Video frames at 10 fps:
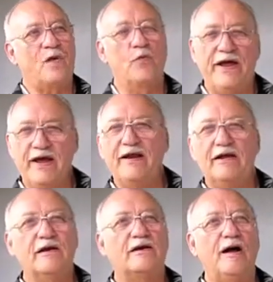we had
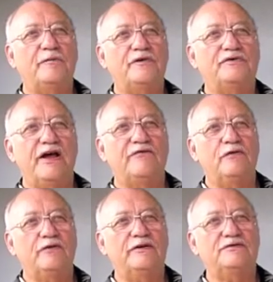helicopters
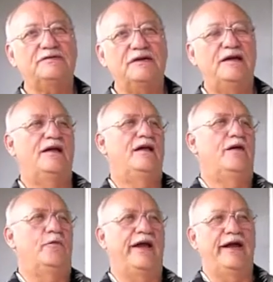afterwards.
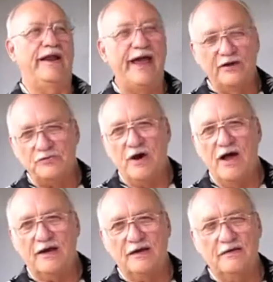We had
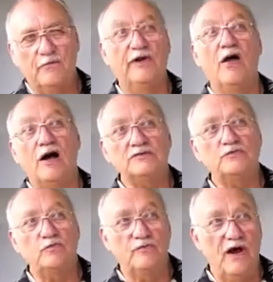ASROC. We lost
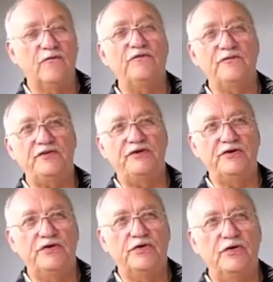Mount
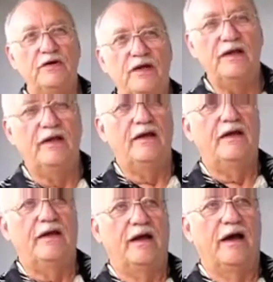52.
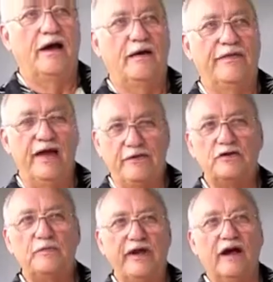That
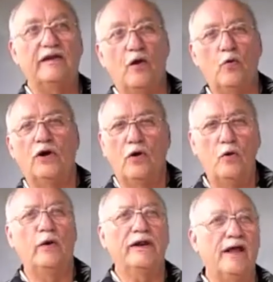used to be on the
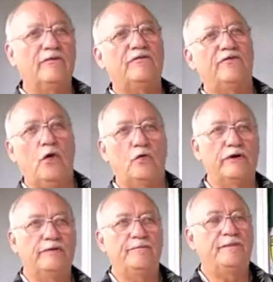01 level
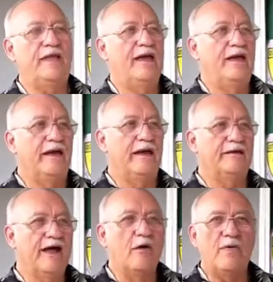forward.
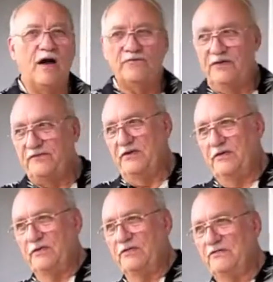And now Mount
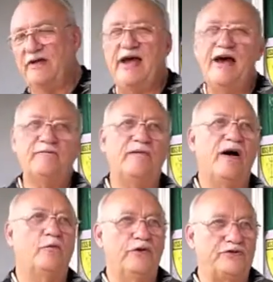52 is the aft
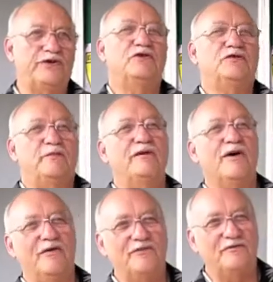mount, which used to be
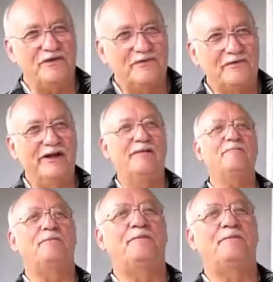Mount 53.